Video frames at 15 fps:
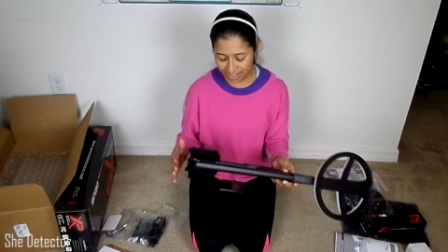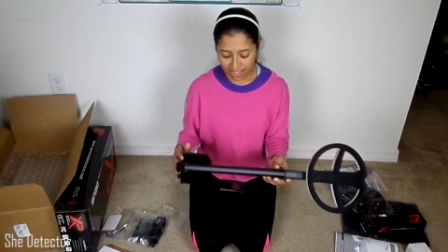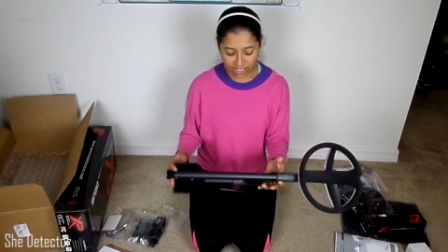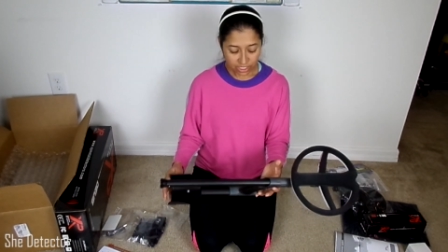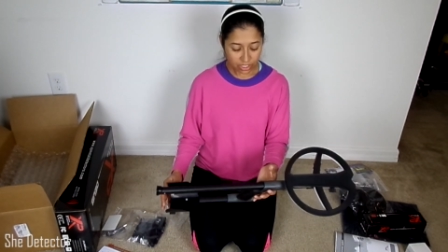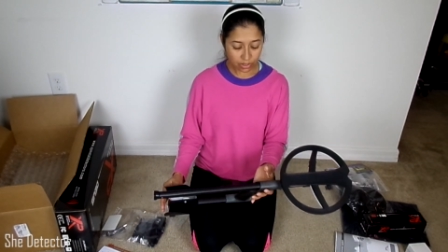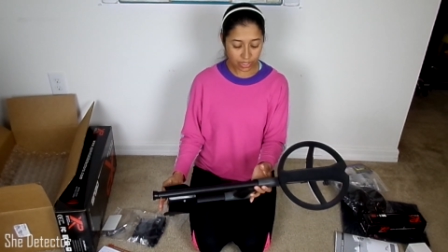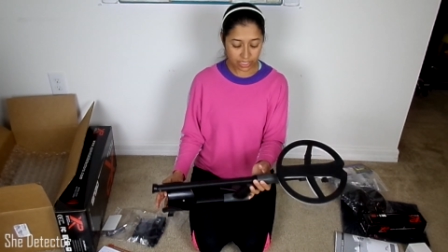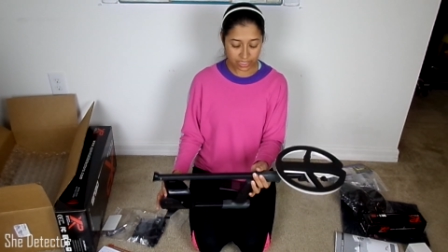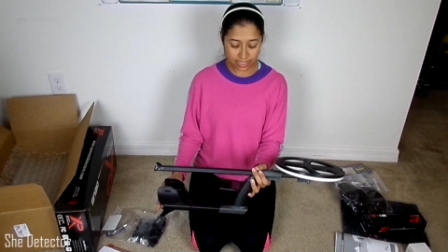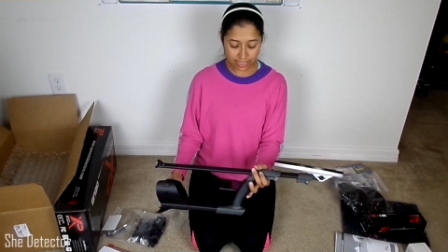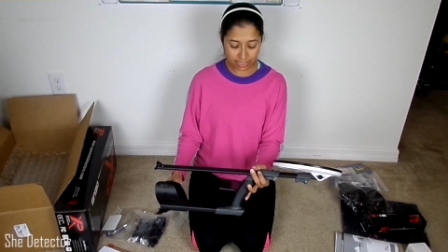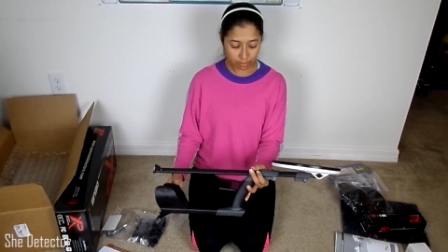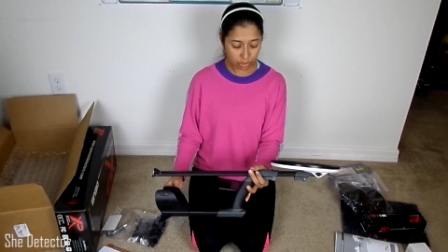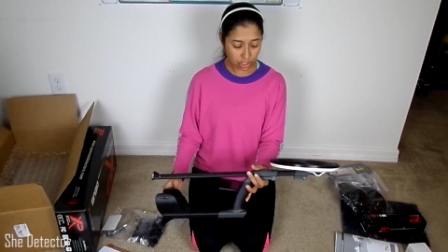So this
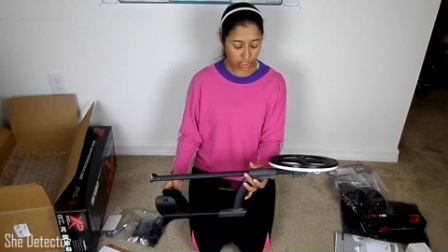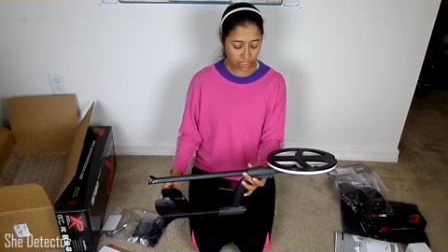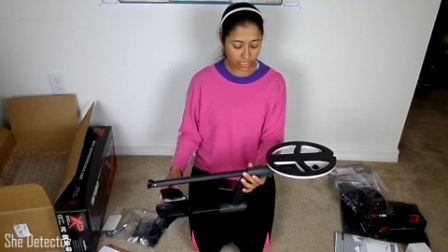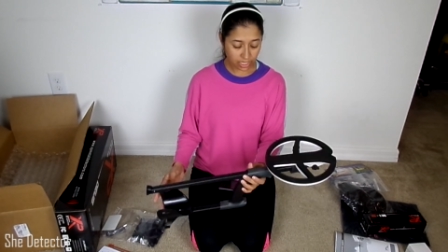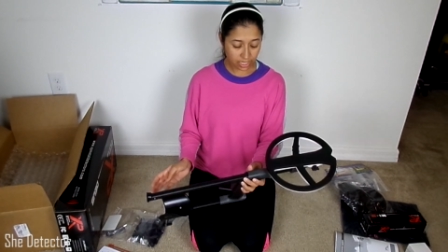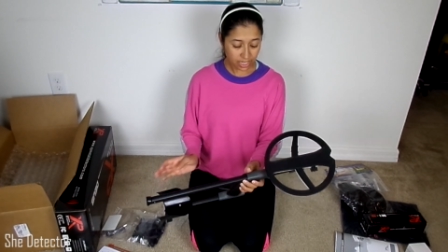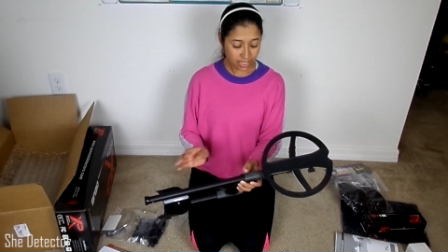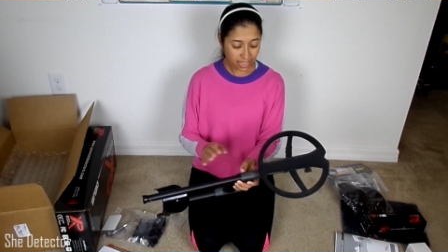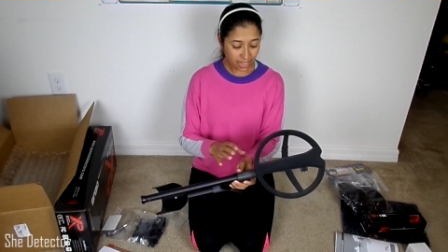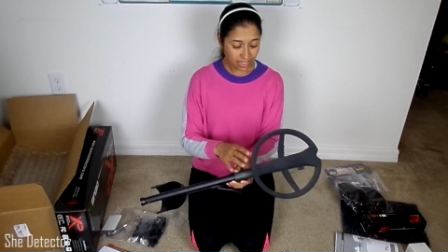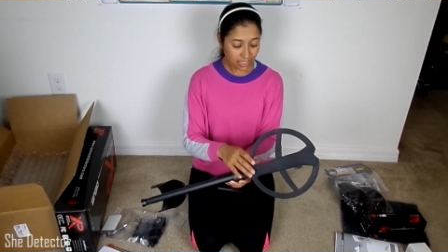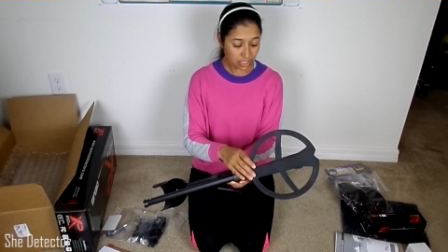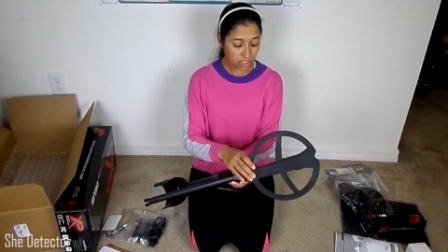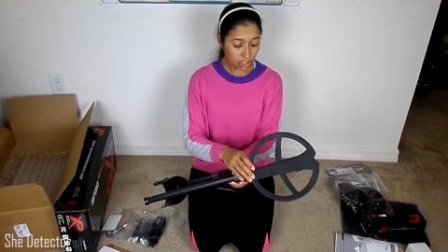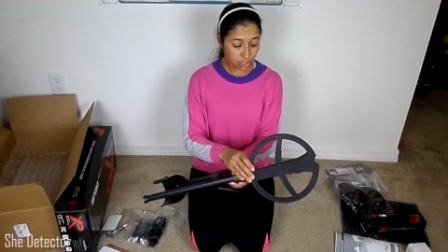is the machine. Again,
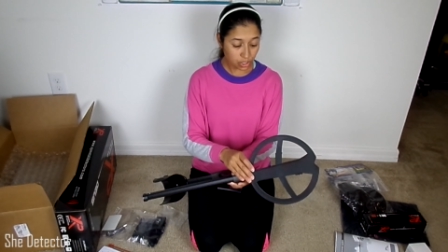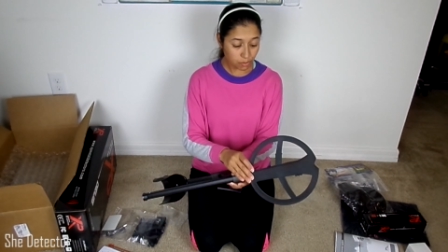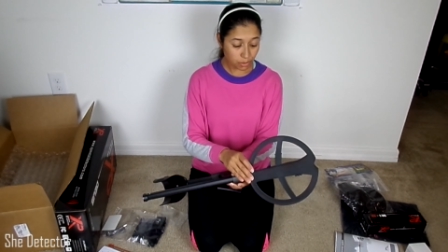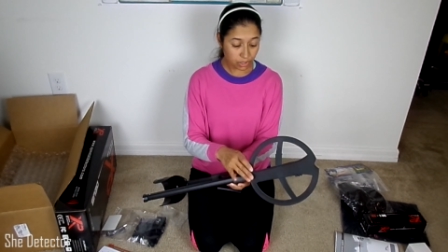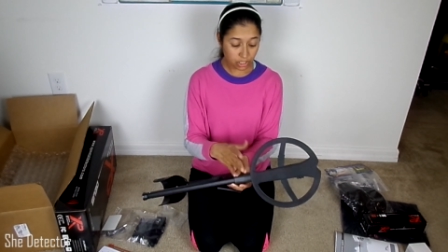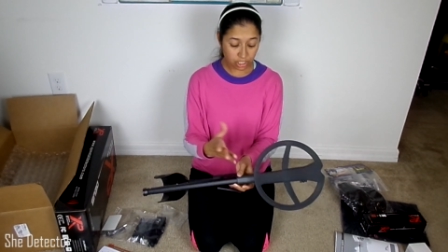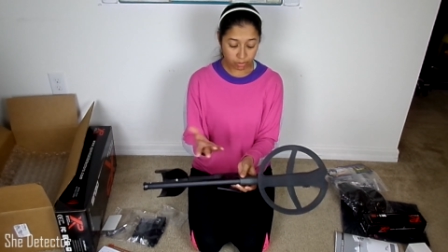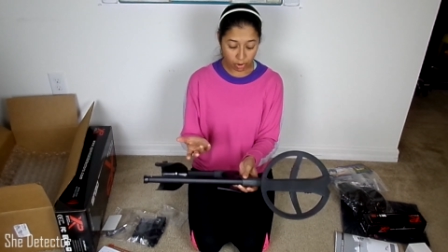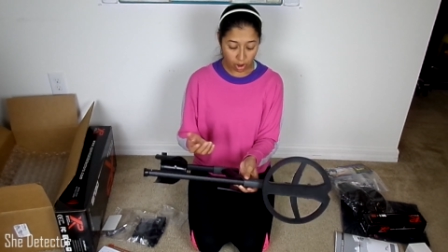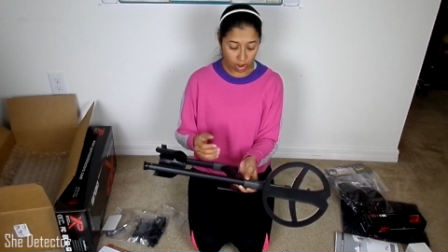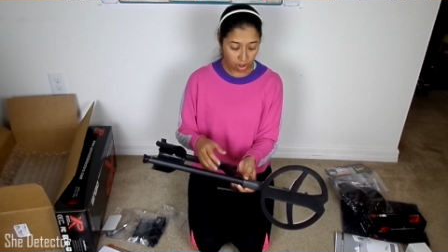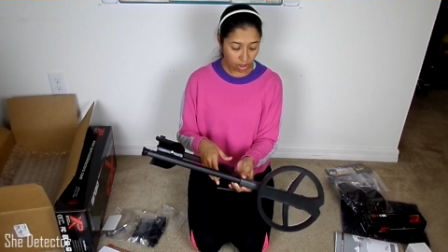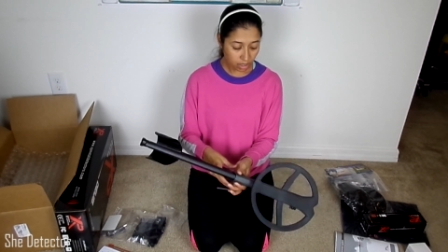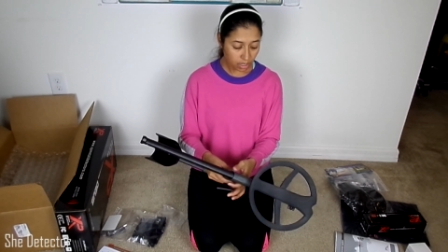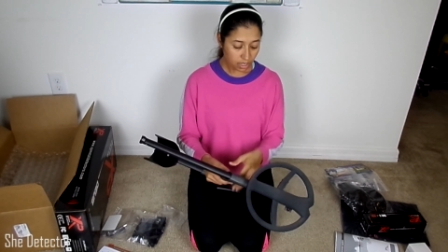it's super
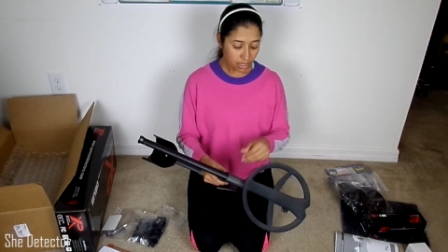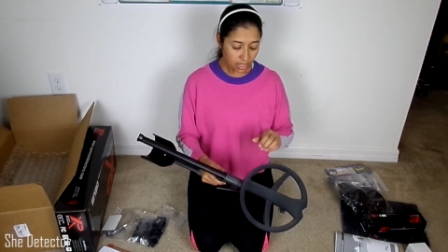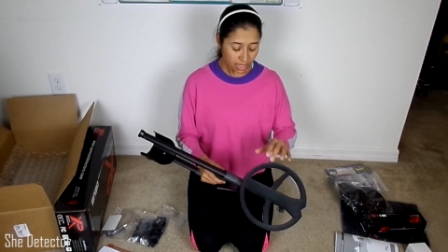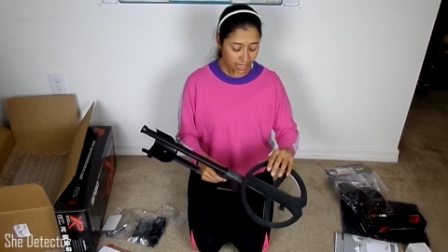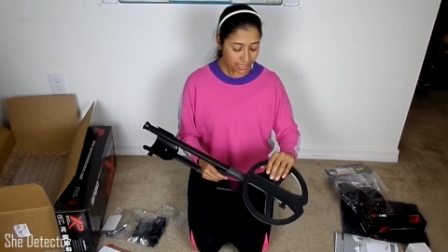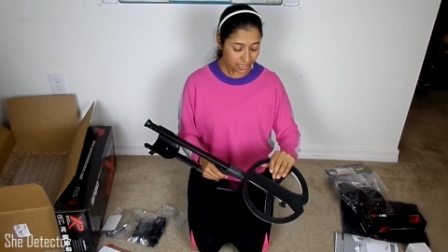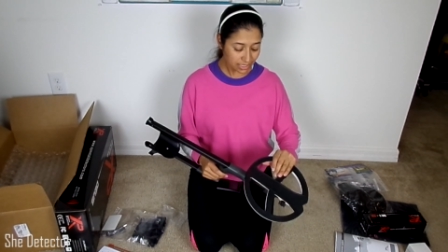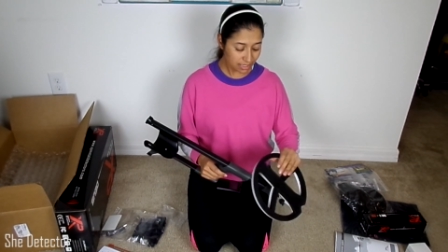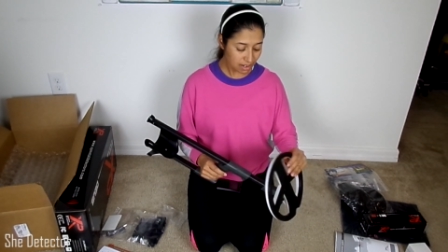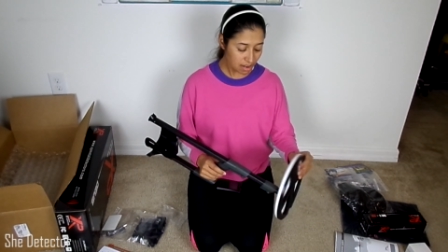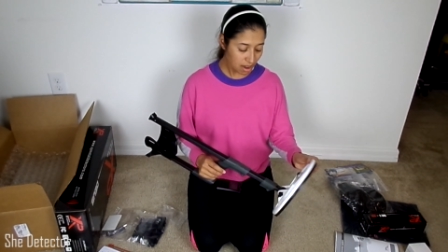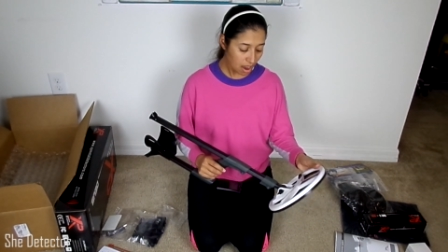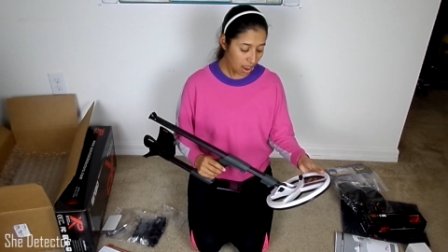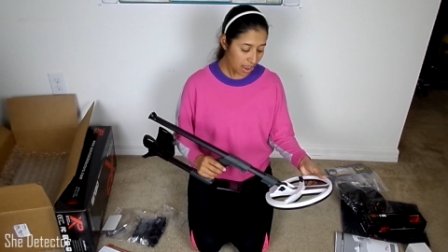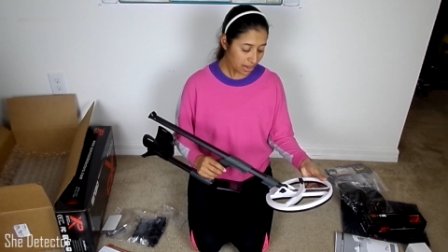small. It's
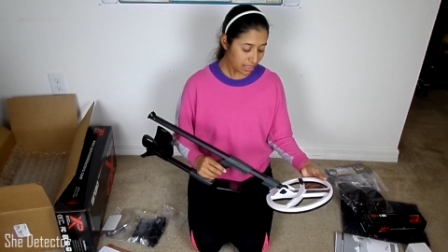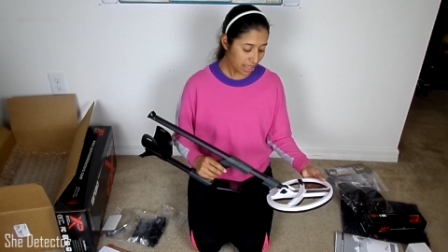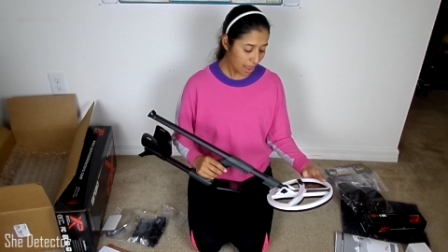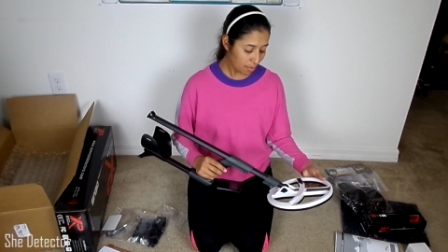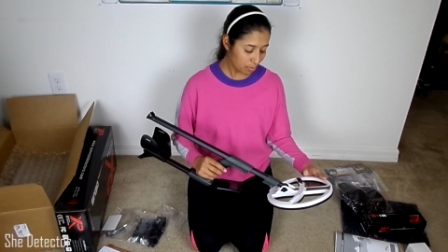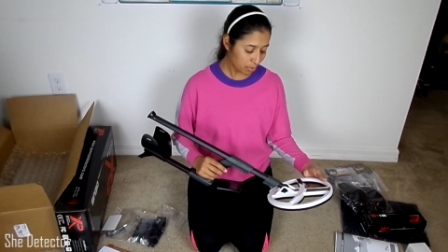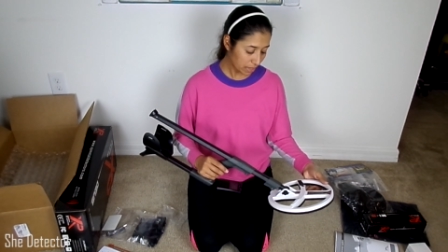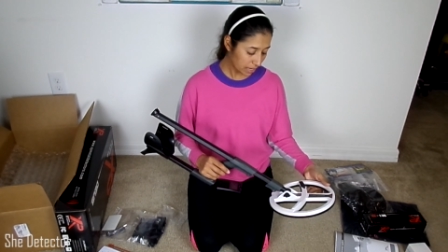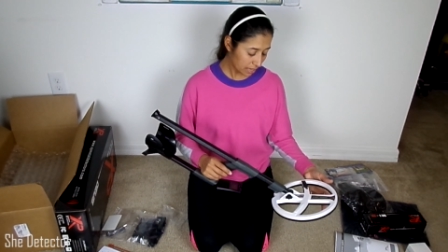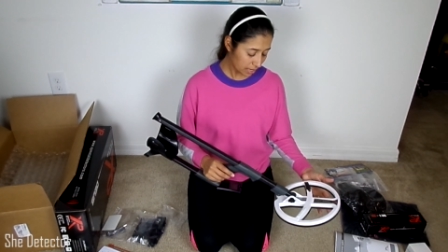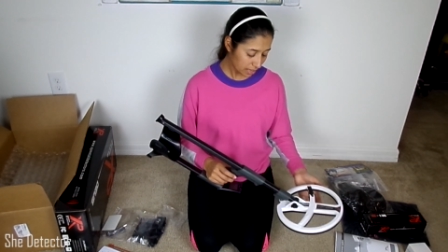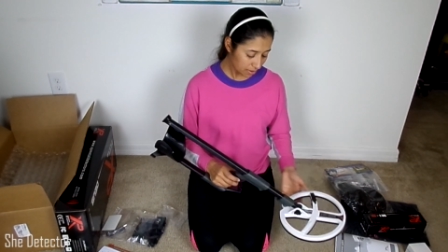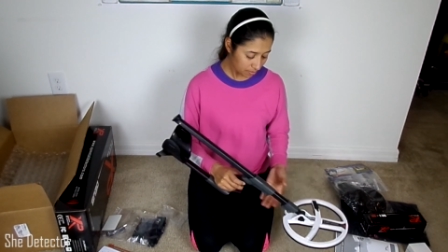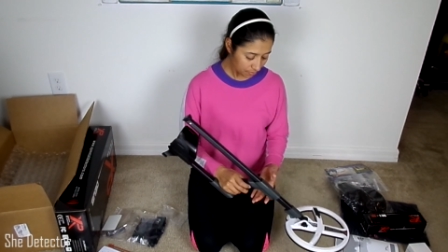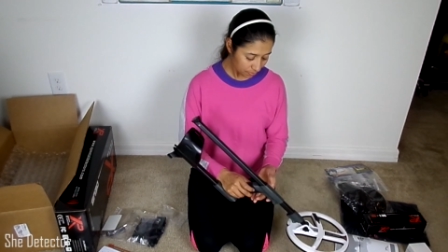not that big.